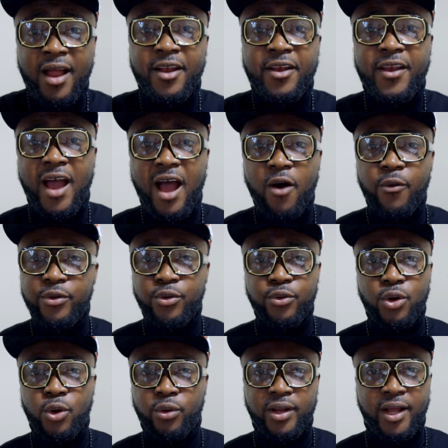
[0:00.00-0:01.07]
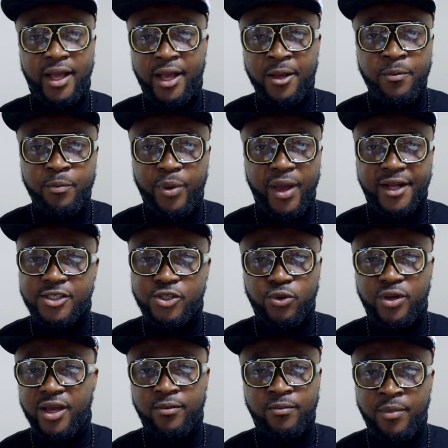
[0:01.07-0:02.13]
Now you know the impact
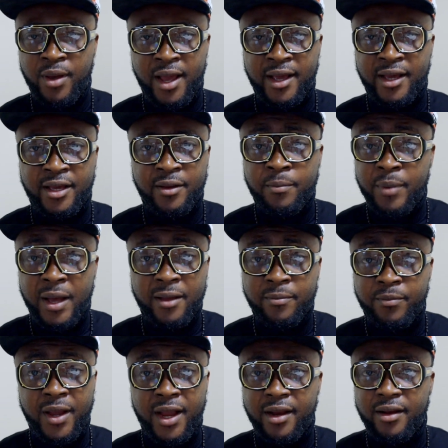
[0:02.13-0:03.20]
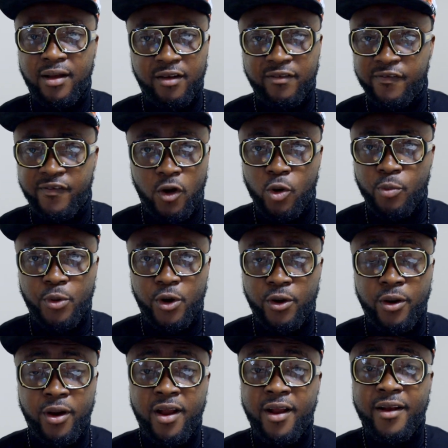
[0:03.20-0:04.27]
you can make by being a
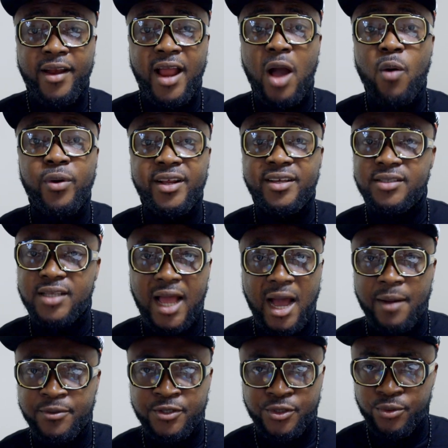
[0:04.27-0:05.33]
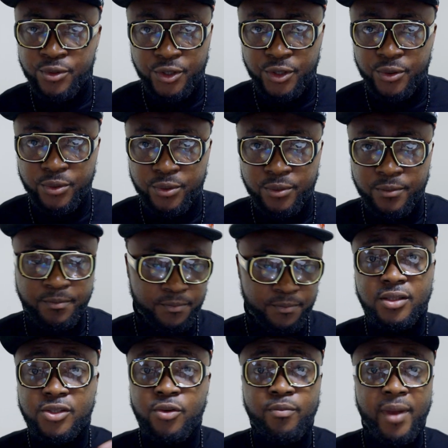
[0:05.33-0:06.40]
farmer, now it is up to you
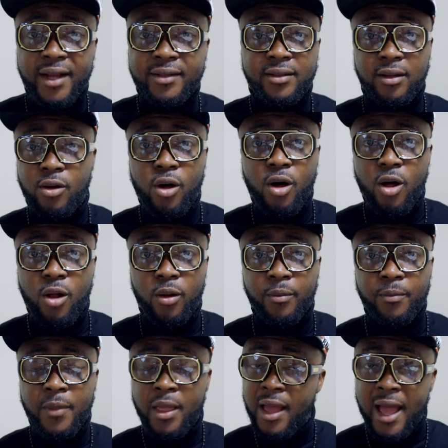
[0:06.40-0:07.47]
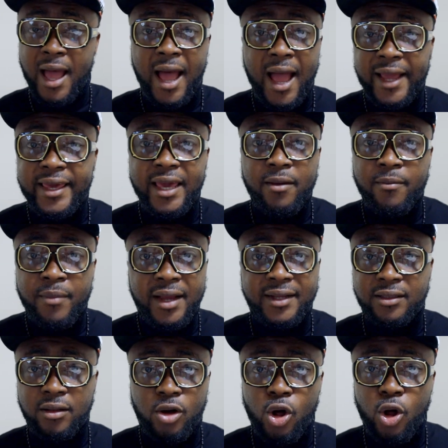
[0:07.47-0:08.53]
to make the call. I can't
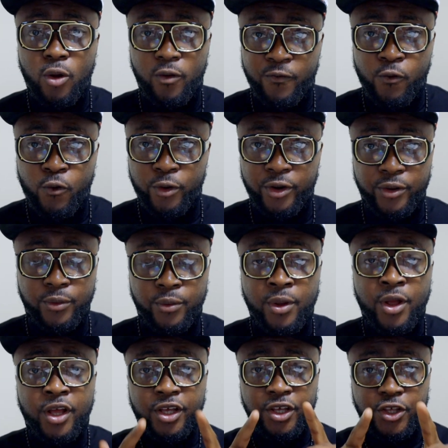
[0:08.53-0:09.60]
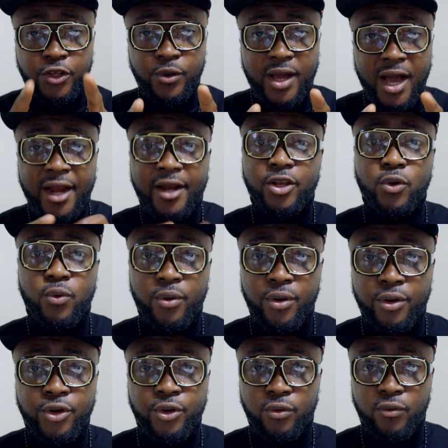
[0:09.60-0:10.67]
make the call for you. You gotta do
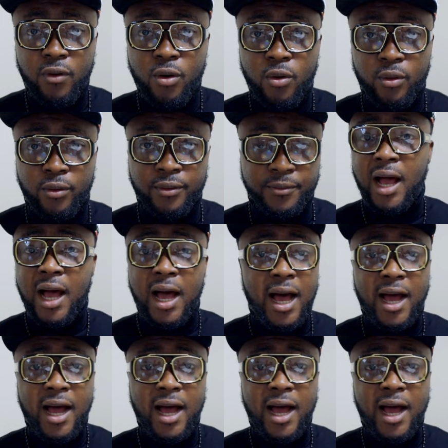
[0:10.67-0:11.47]
it on your own.